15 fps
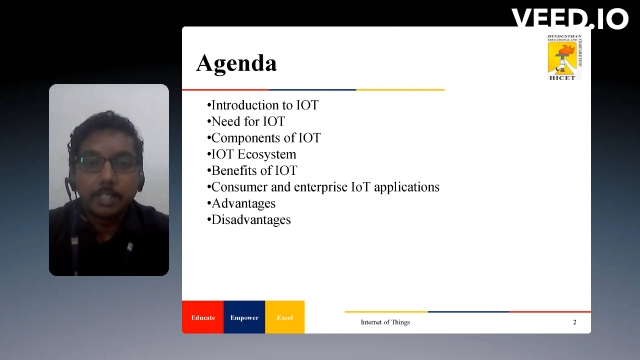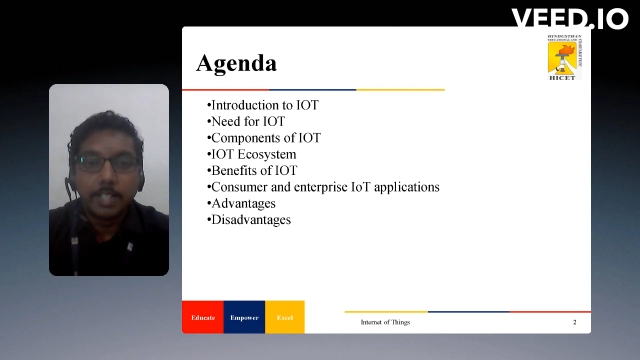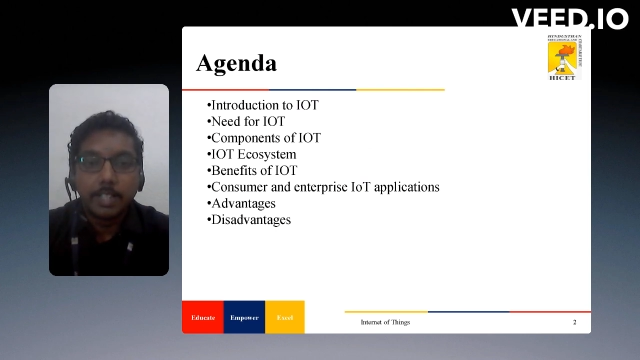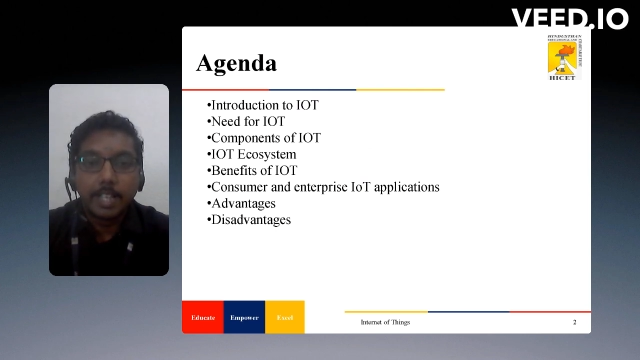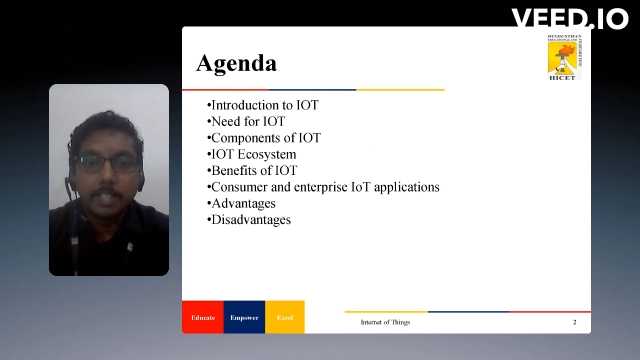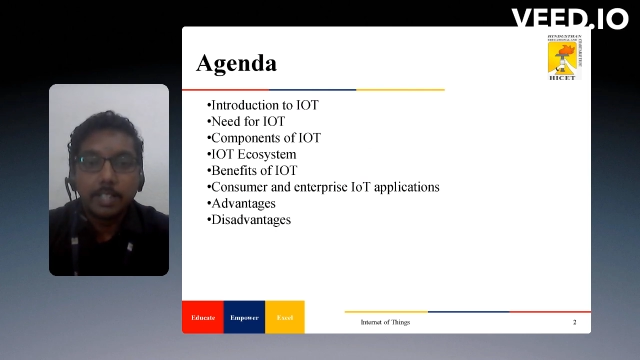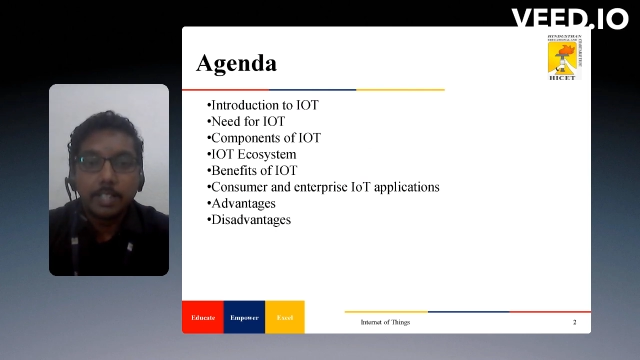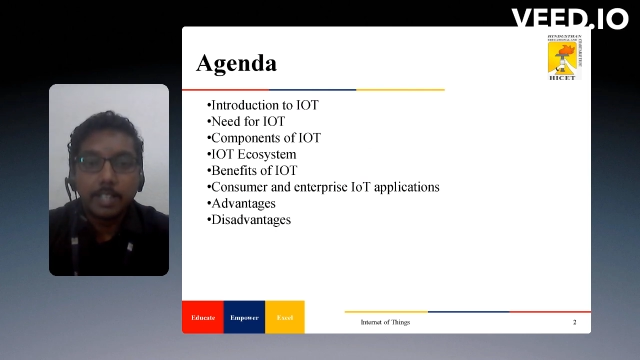
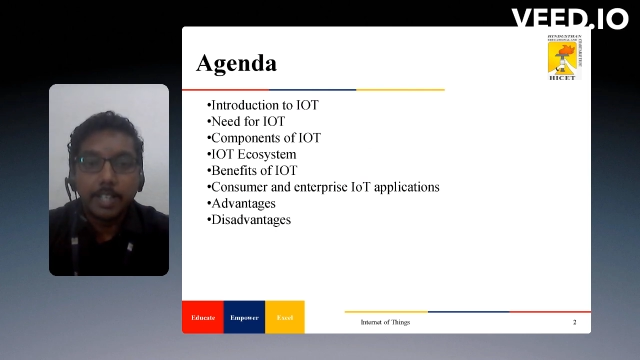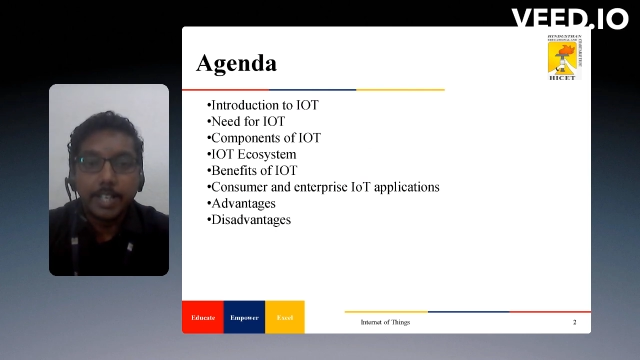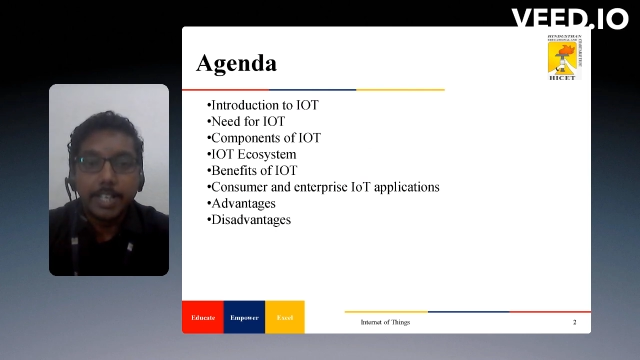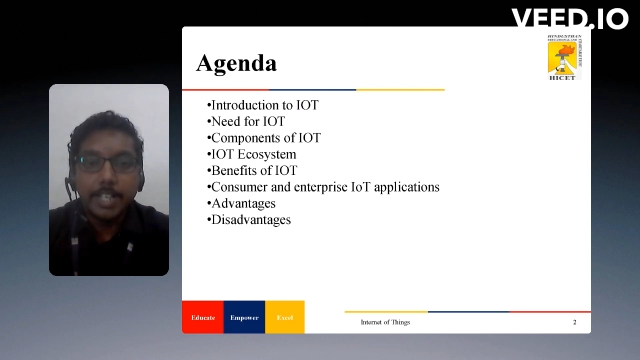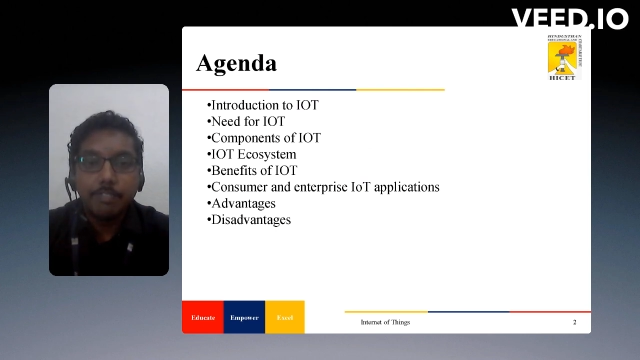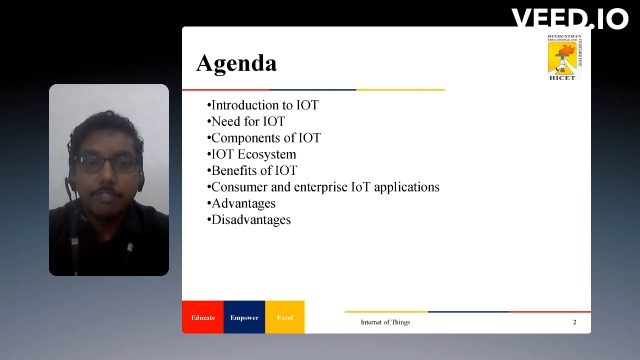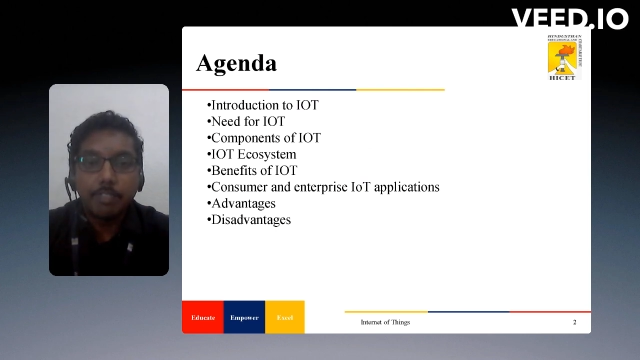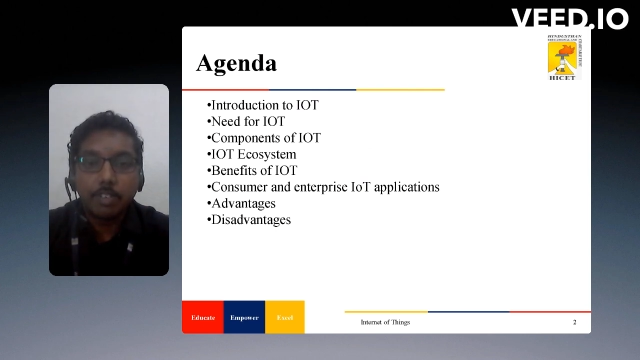then
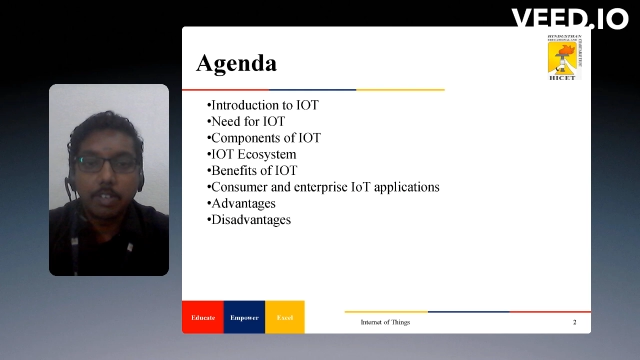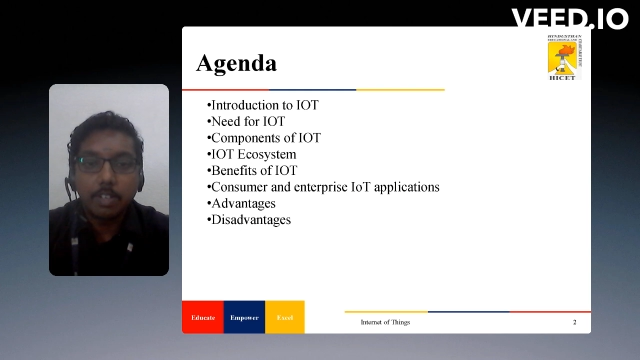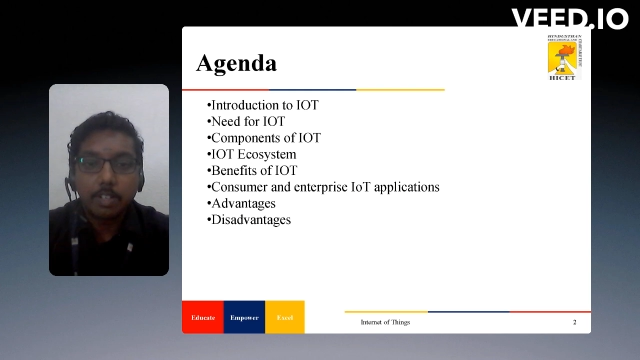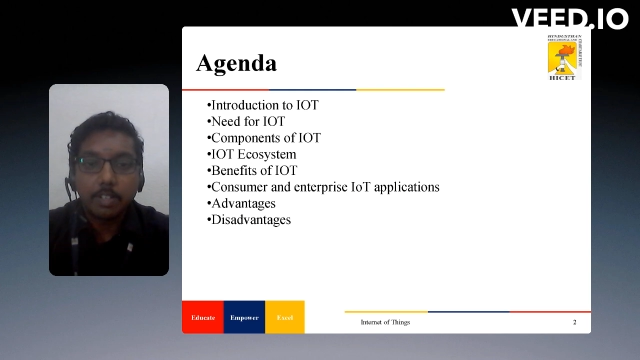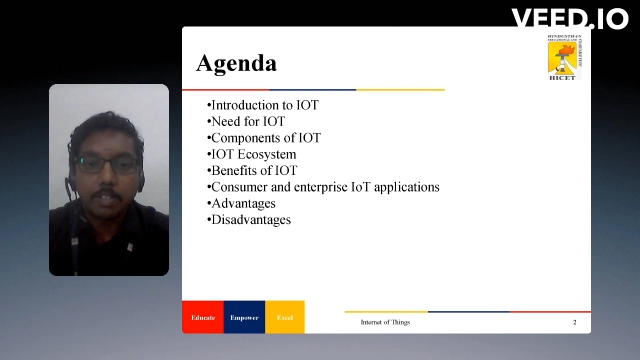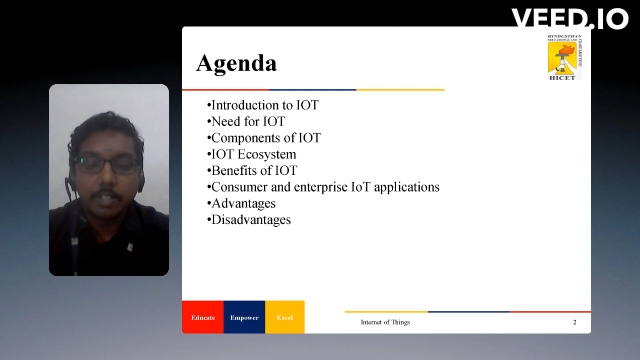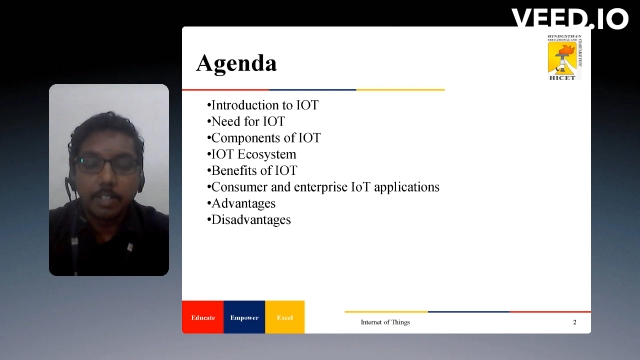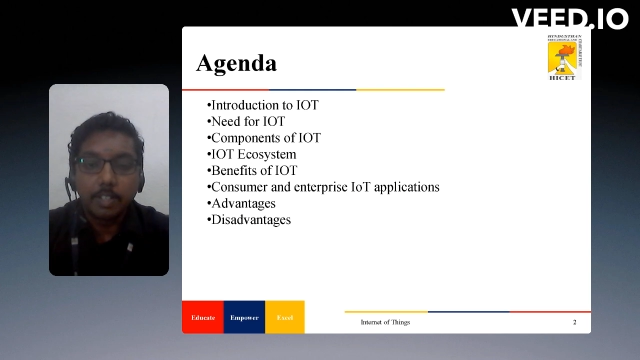need
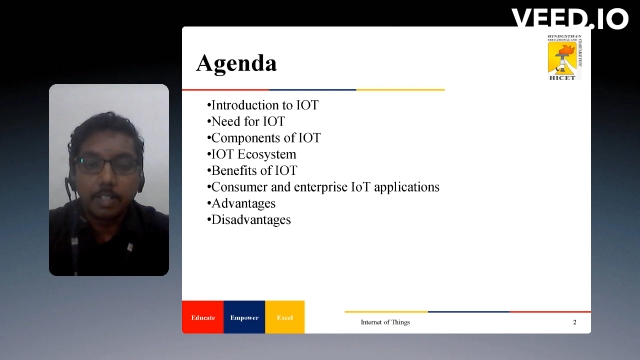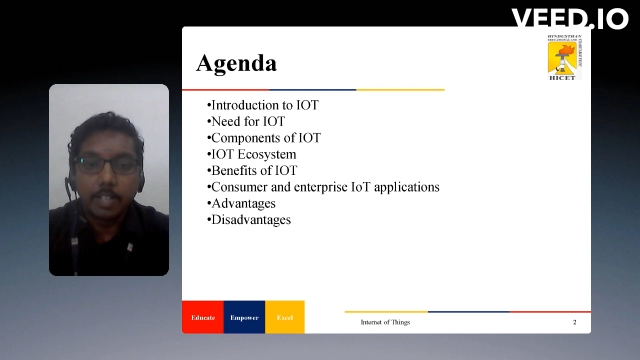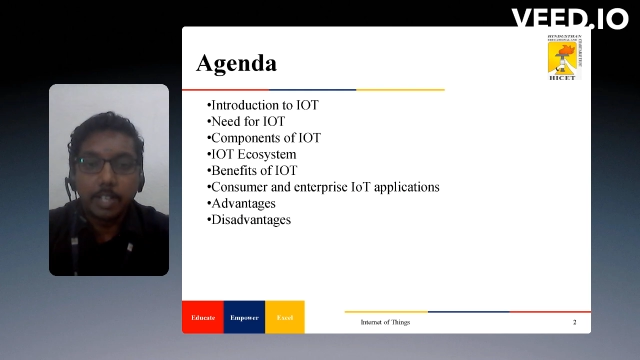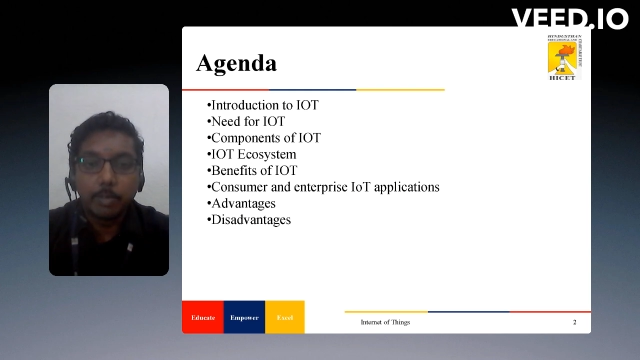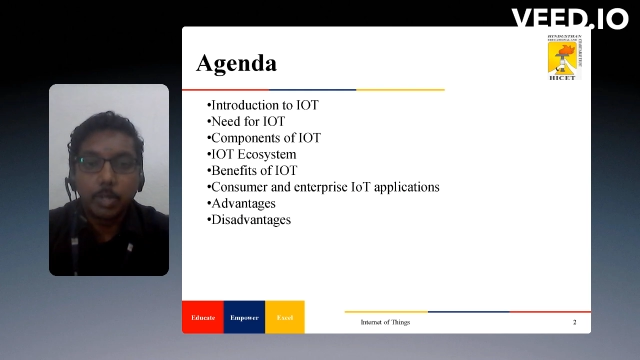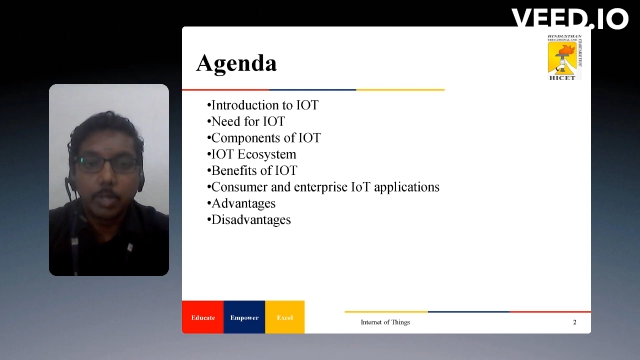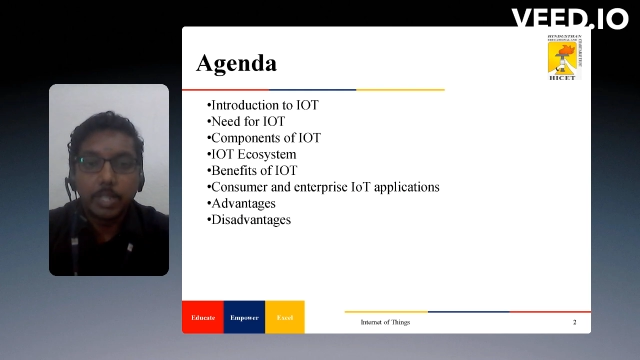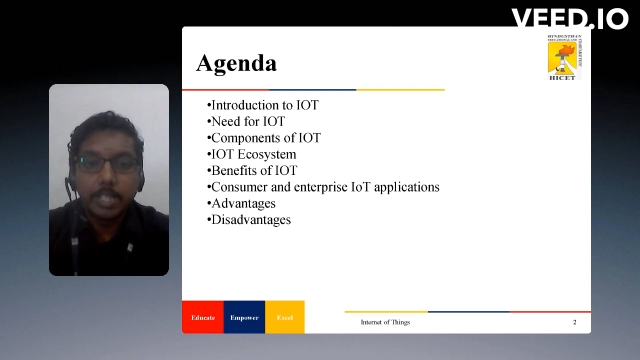for
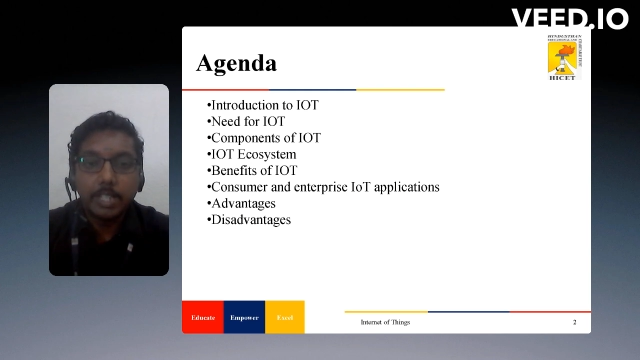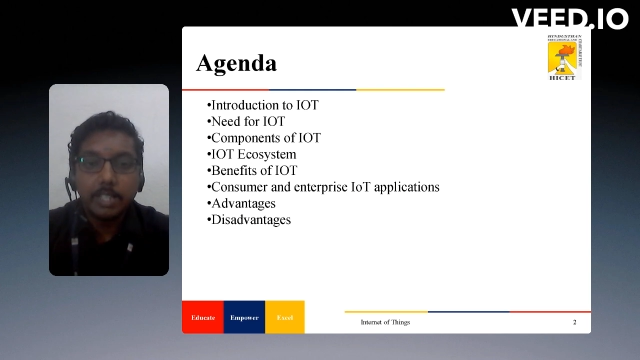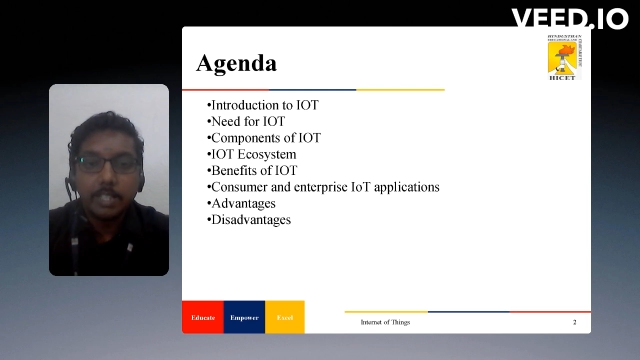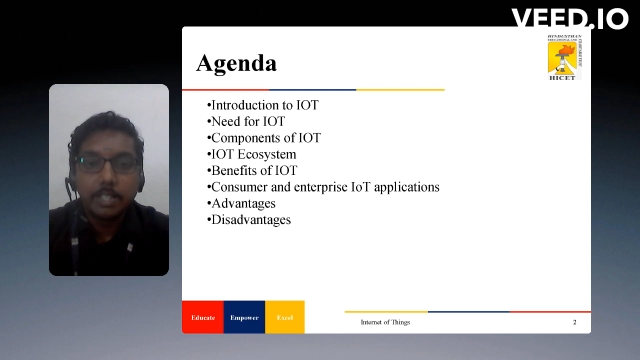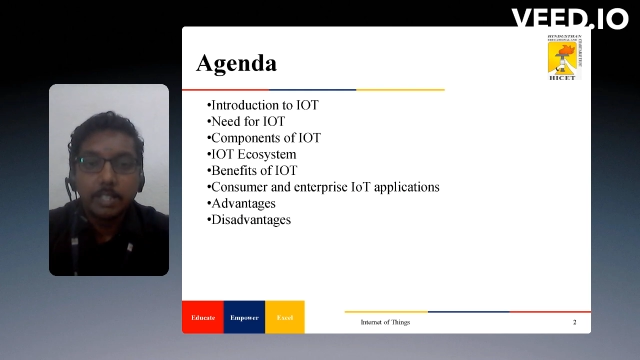IoT,